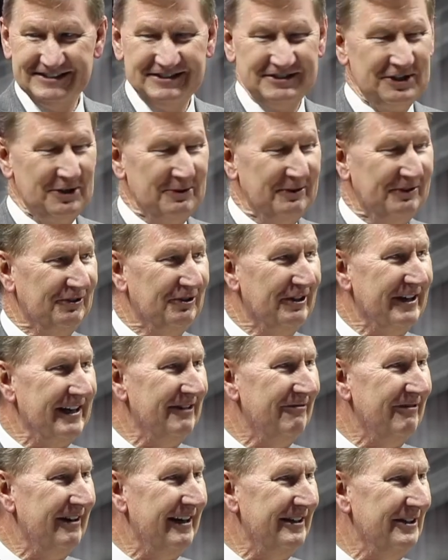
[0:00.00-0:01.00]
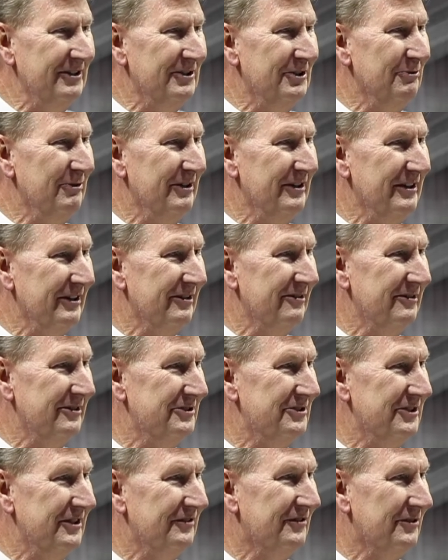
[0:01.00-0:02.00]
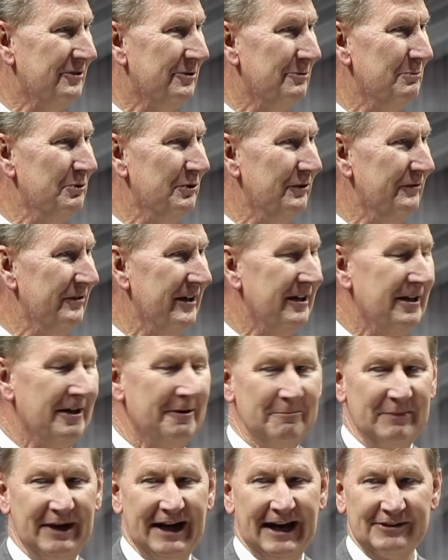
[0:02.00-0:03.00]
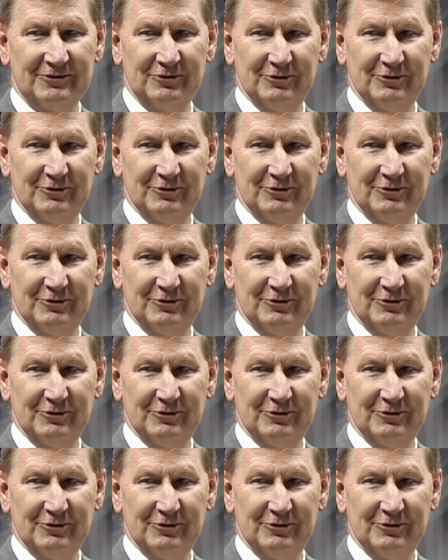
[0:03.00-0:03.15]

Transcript: So as they're getting ready to do another logistical move and come back